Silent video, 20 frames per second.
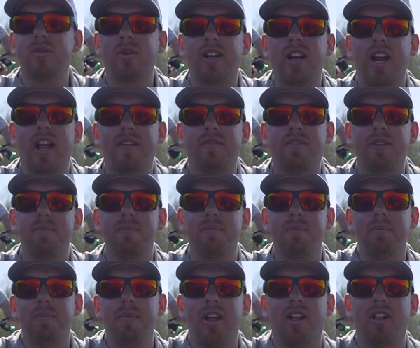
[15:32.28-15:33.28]
we're gonna have
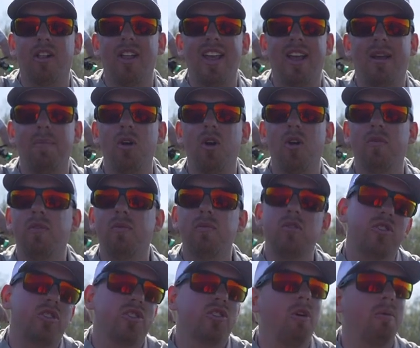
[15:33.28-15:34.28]
to make a lake move,
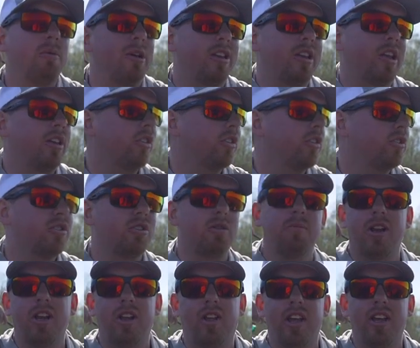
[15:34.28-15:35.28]
which is no big deal. There's so
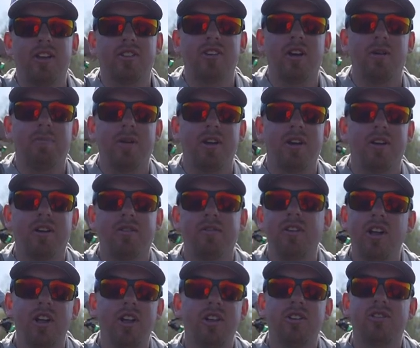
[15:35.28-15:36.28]
many lakes up here and
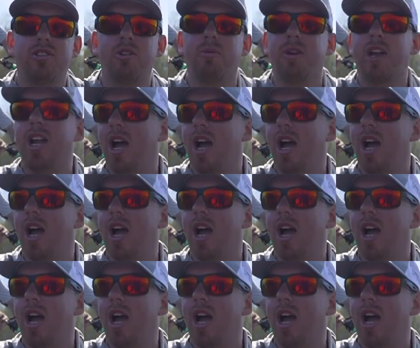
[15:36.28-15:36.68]
so many